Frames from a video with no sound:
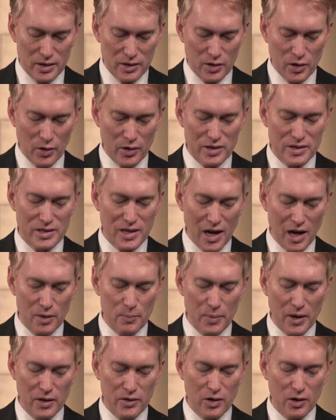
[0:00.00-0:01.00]
They're endowed
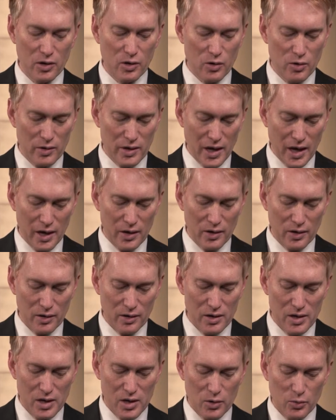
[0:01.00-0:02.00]
by their Creator